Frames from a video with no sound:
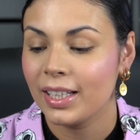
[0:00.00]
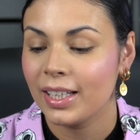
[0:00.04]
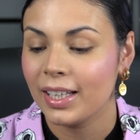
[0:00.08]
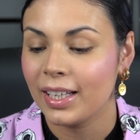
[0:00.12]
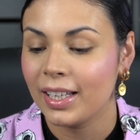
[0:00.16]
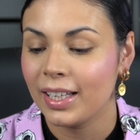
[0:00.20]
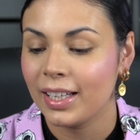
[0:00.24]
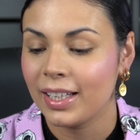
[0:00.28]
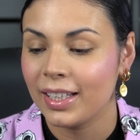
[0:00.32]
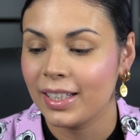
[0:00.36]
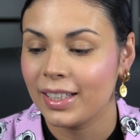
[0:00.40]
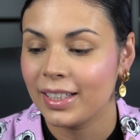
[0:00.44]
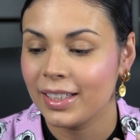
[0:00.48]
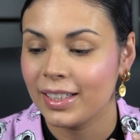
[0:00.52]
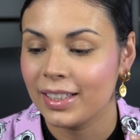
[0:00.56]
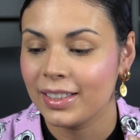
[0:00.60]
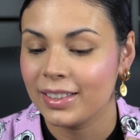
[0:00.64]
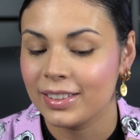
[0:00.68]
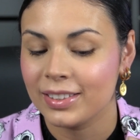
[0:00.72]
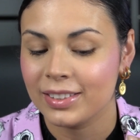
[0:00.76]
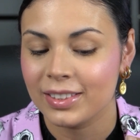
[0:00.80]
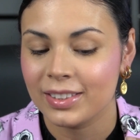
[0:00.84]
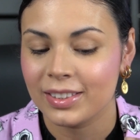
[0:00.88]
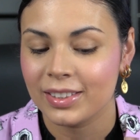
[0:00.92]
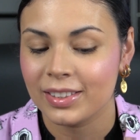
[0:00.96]

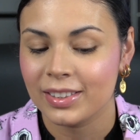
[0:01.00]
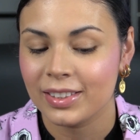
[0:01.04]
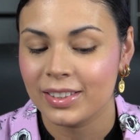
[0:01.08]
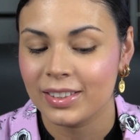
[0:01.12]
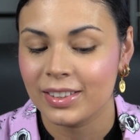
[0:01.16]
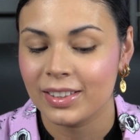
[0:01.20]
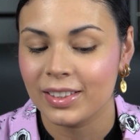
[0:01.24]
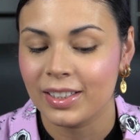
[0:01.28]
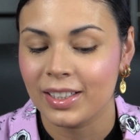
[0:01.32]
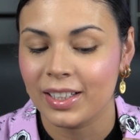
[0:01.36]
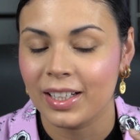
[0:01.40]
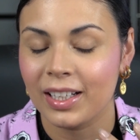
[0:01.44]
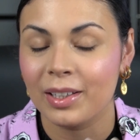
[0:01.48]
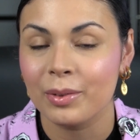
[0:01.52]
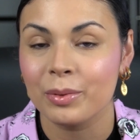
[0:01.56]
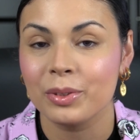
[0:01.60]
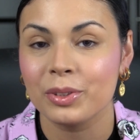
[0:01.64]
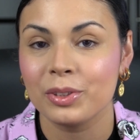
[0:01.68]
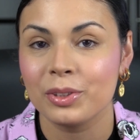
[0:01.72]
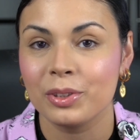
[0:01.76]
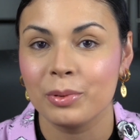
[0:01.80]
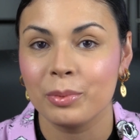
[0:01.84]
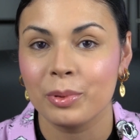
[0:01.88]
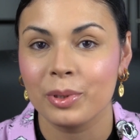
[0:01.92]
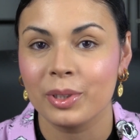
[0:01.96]
And I was
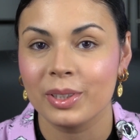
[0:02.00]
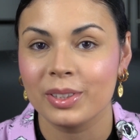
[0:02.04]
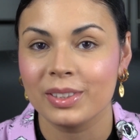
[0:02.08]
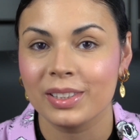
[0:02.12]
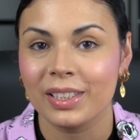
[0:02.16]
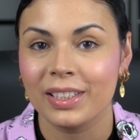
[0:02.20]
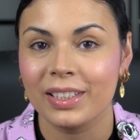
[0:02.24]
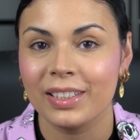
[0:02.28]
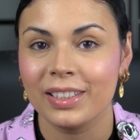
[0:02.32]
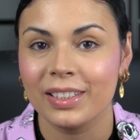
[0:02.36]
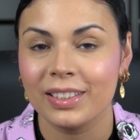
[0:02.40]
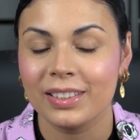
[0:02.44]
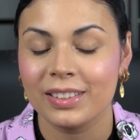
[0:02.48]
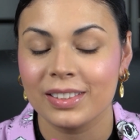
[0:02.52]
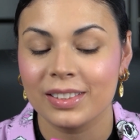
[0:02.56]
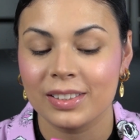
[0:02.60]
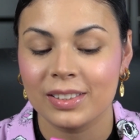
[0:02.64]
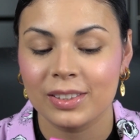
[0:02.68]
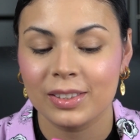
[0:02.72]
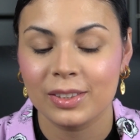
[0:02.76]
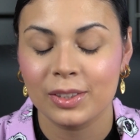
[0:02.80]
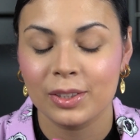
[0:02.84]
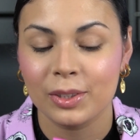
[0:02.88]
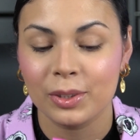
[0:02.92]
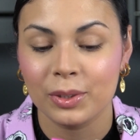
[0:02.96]
super excited
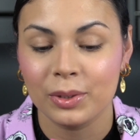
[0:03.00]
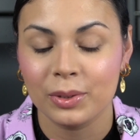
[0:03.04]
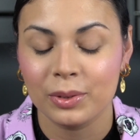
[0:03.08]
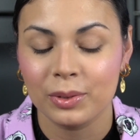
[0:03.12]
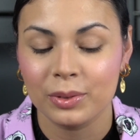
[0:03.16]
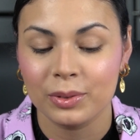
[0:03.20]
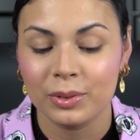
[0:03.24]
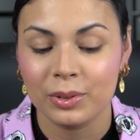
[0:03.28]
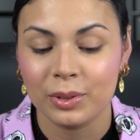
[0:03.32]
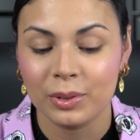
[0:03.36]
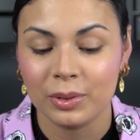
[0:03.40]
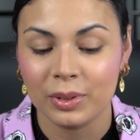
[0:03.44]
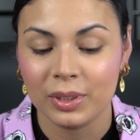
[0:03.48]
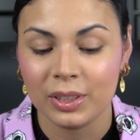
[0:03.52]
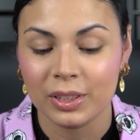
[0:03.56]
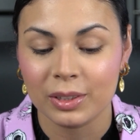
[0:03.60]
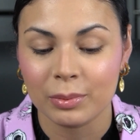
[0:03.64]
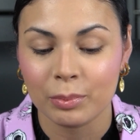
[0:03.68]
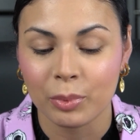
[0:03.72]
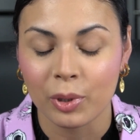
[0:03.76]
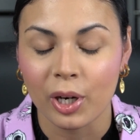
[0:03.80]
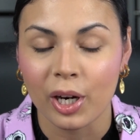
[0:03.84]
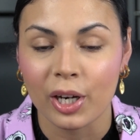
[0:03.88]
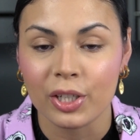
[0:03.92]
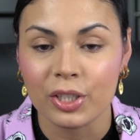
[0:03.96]
to do this
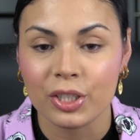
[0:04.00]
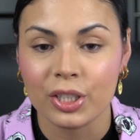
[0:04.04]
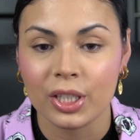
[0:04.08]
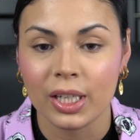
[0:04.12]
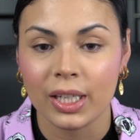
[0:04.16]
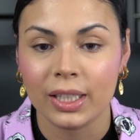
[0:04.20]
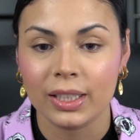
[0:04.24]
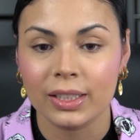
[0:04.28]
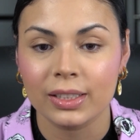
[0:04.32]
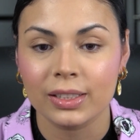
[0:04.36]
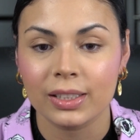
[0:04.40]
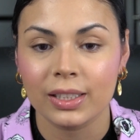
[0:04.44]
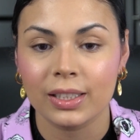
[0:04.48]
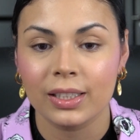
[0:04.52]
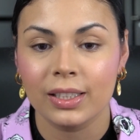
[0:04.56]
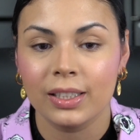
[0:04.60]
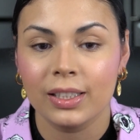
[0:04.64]
project.